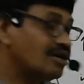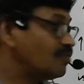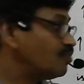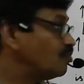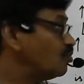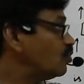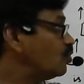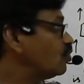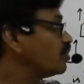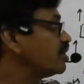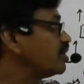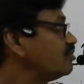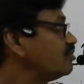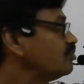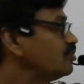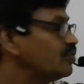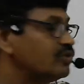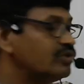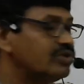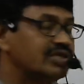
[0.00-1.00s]
more
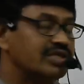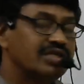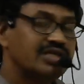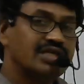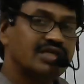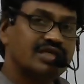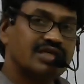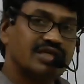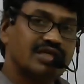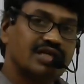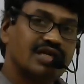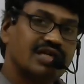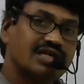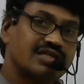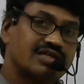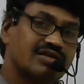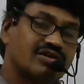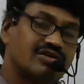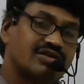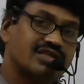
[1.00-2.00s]
more
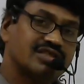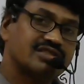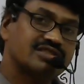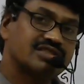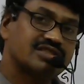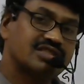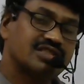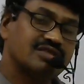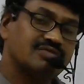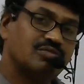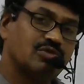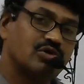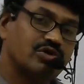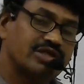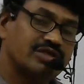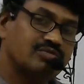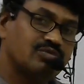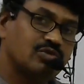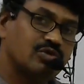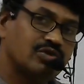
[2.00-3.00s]
electron density, more
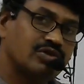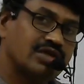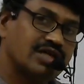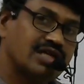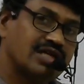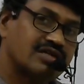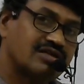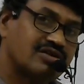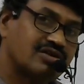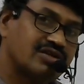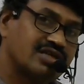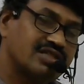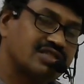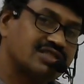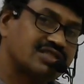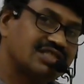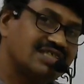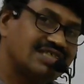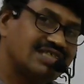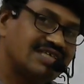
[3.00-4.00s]
and more electron
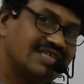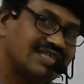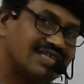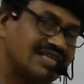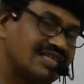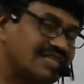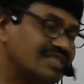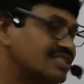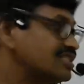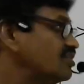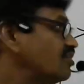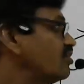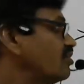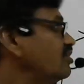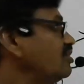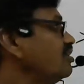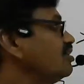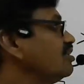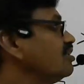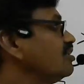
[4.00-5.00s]
density decreased
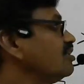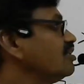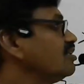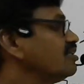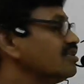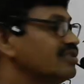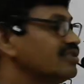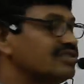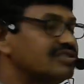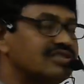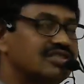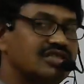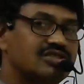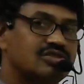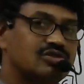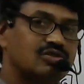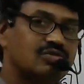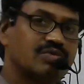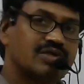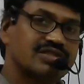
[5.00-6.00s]
on
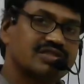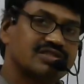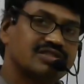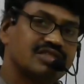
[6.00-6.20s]
CH2 plus.